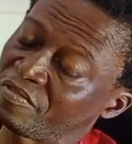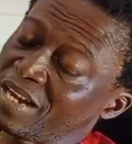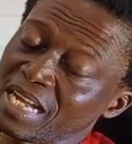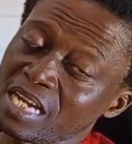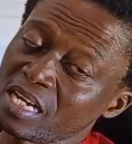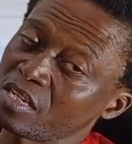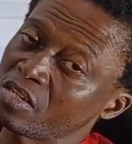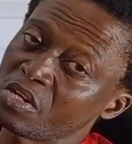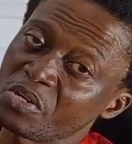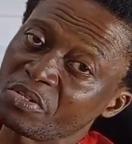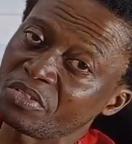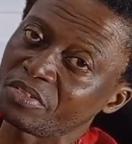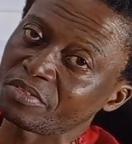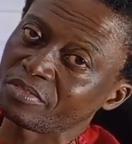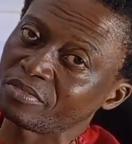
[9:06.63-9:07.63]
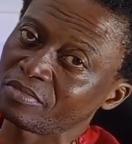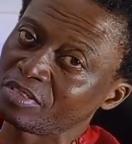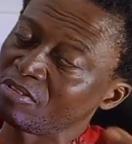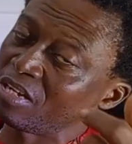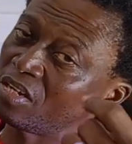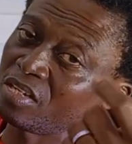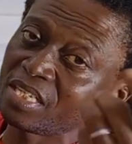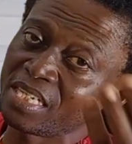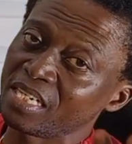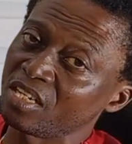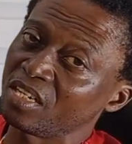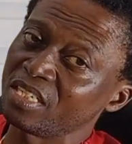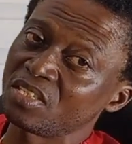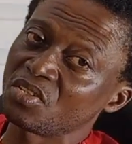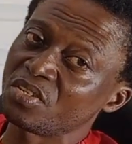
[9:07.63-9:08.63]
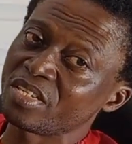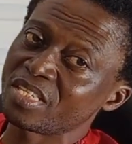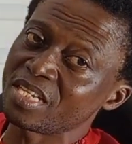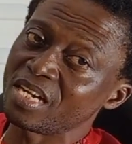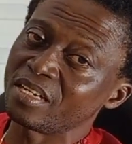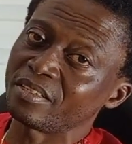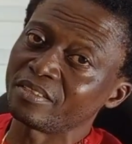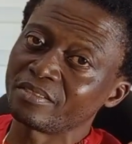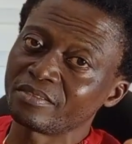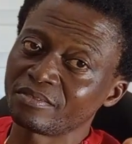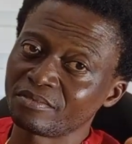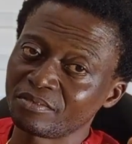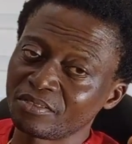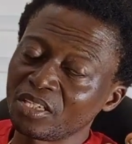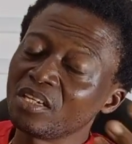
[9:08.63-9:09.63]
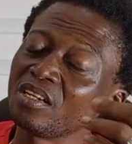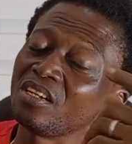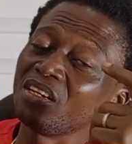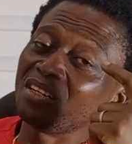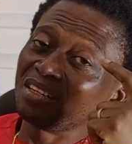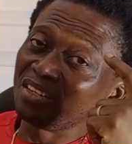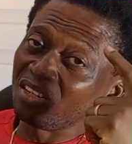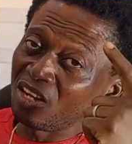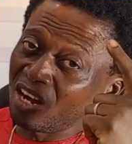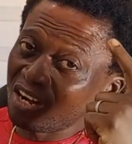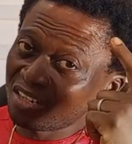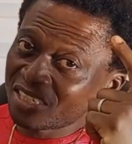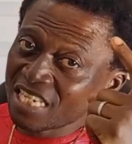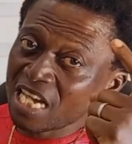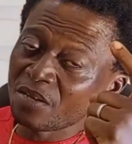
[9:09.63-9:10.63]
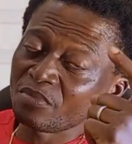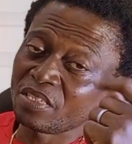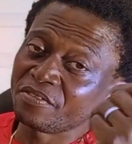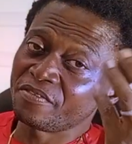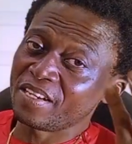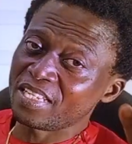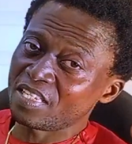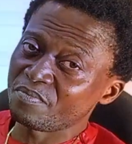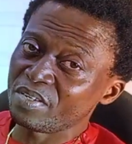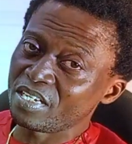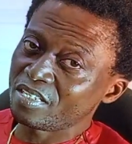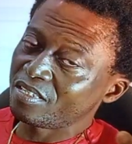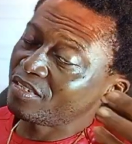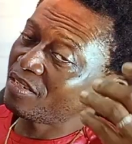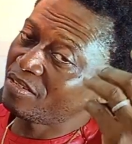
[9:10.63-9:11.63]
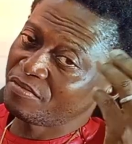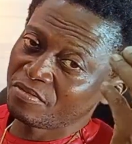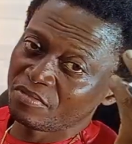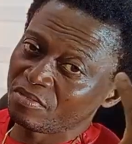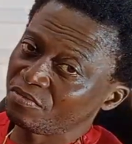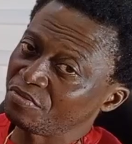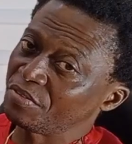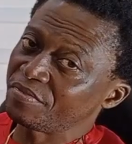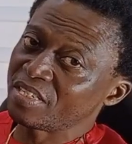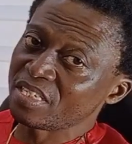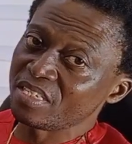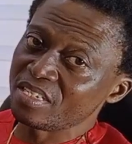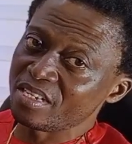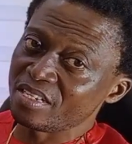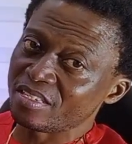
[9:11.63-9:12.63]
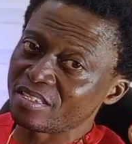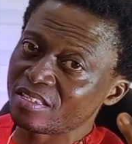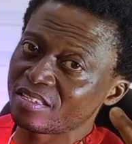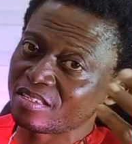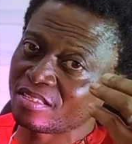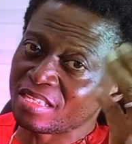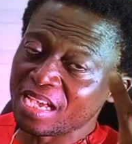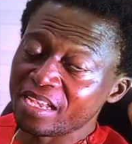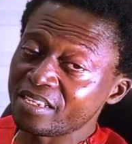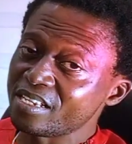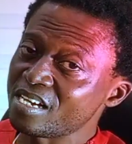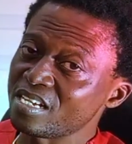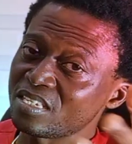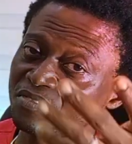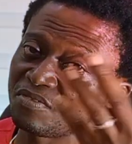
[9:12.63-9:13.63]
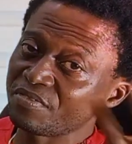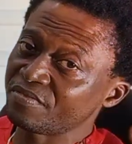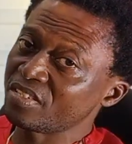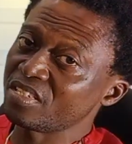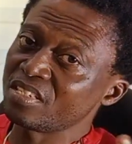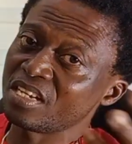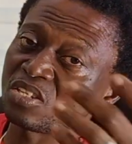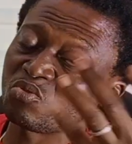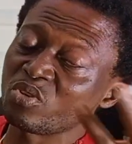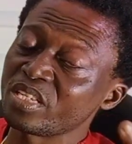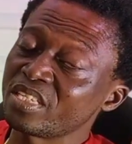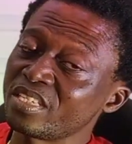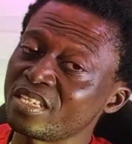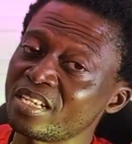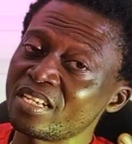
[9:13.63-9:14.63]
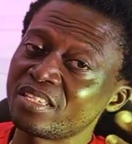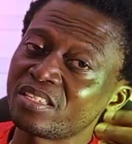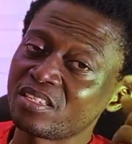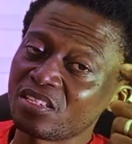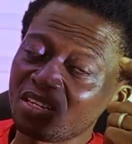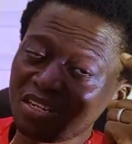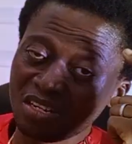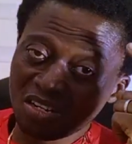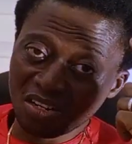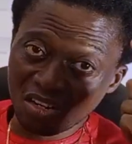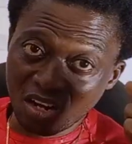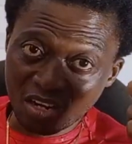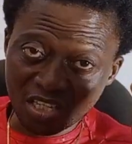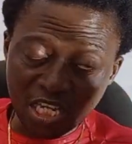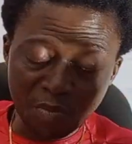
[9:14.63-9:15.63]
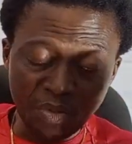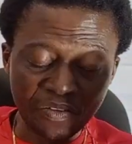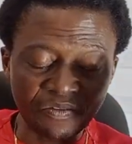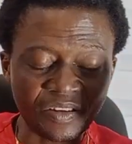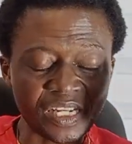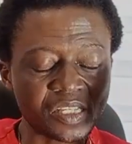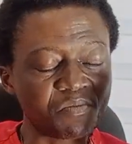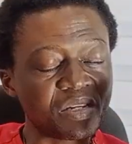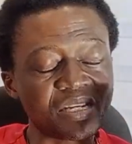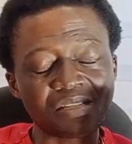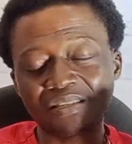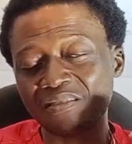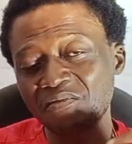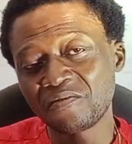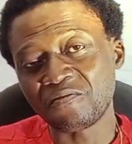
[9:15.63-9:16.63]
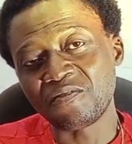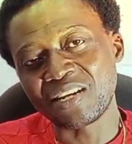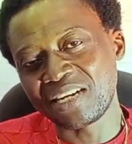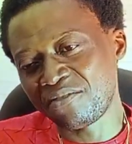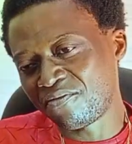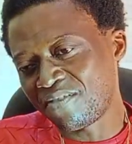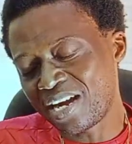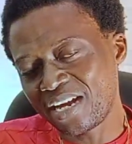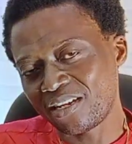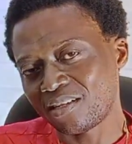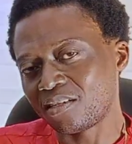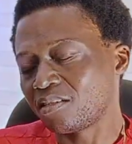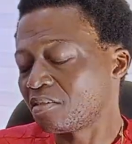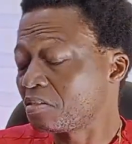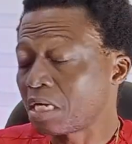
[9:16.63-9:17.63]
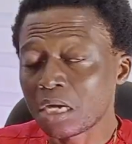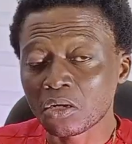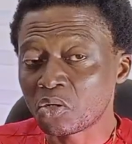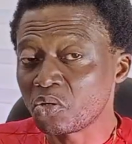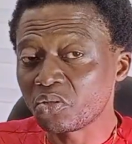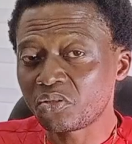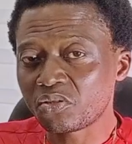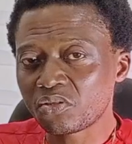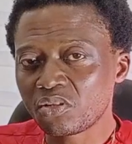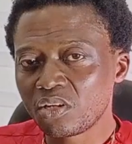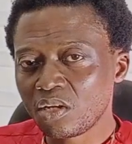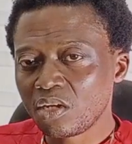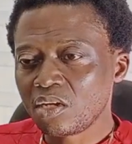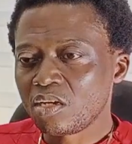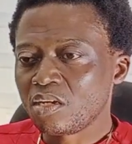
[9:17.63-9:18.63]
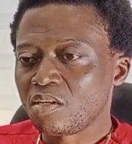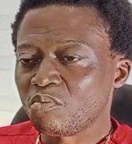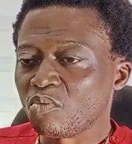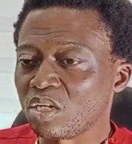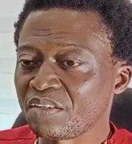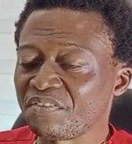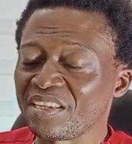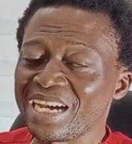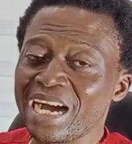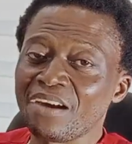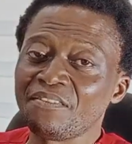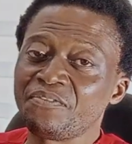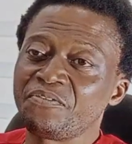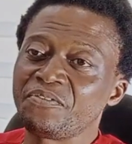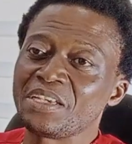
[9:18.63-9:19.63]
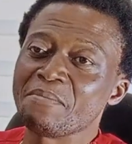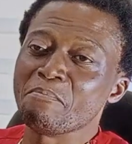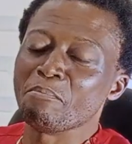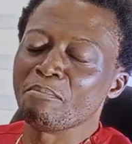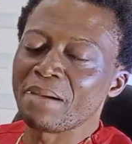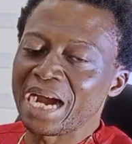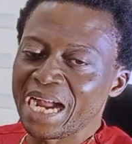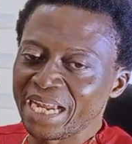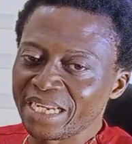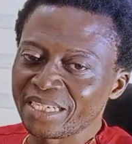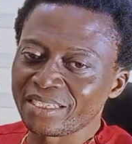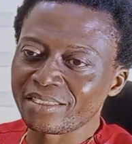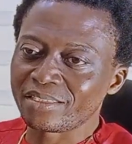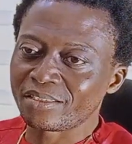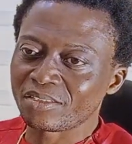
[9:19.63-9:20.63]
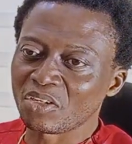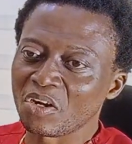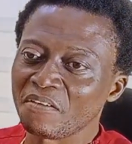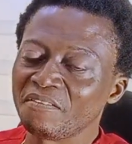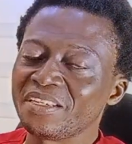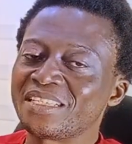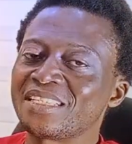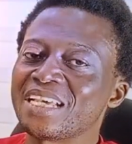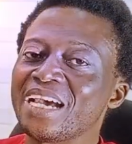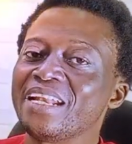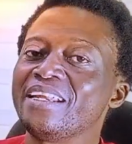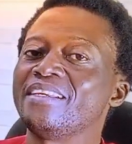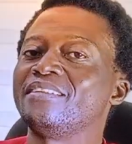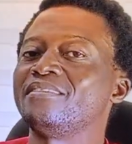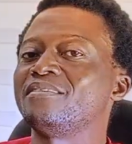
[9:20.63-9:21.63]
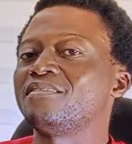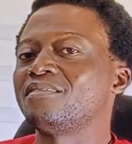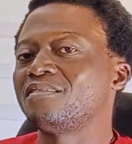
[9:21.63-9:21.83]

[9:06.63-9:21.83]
fine and good. You are not in a hurry to resell. Long-term investment, 15 years, 10 years, 15 years, 20 years, long-term investment, very fine and good. But if you have a mind of reselling,